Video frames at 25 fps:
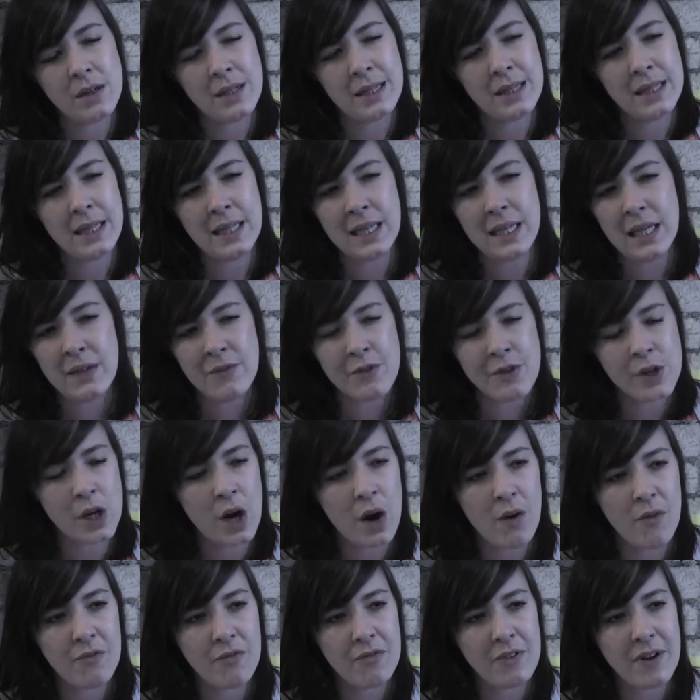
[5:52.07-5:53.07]
leave the
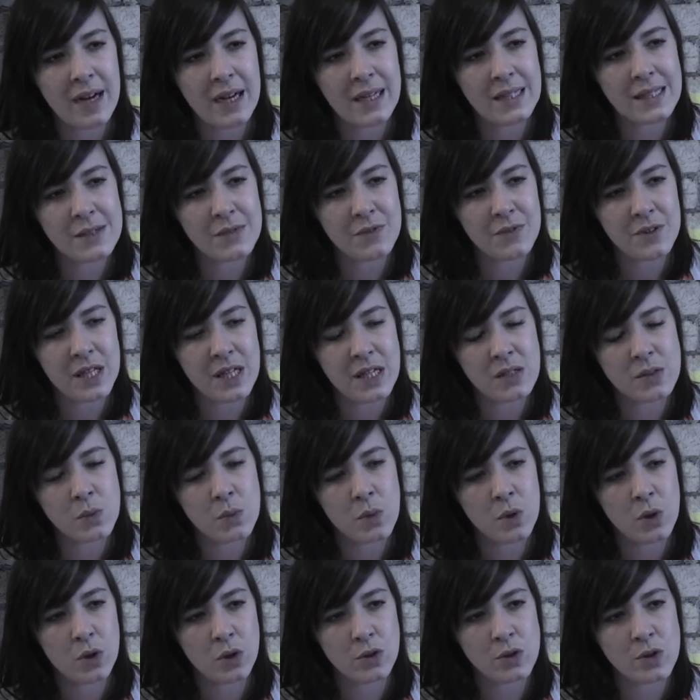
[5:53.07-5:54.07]
confines of these
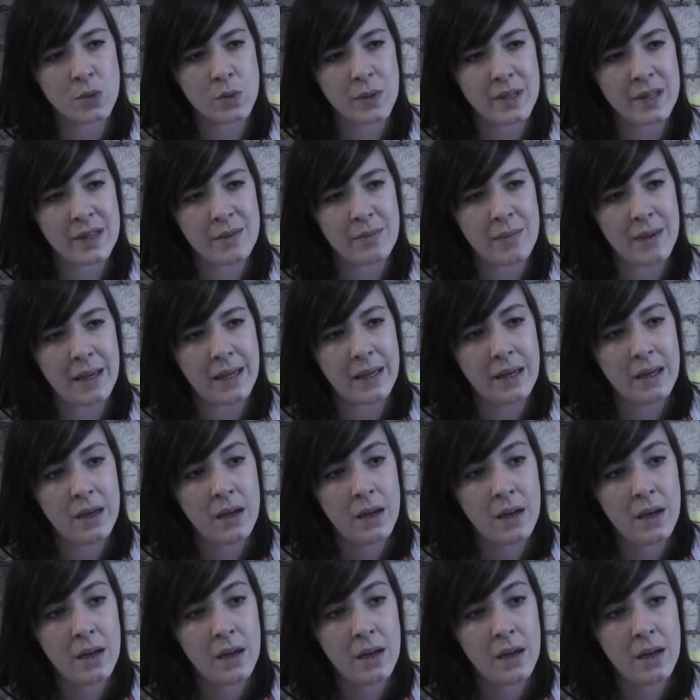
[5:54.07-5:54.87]
walls with me.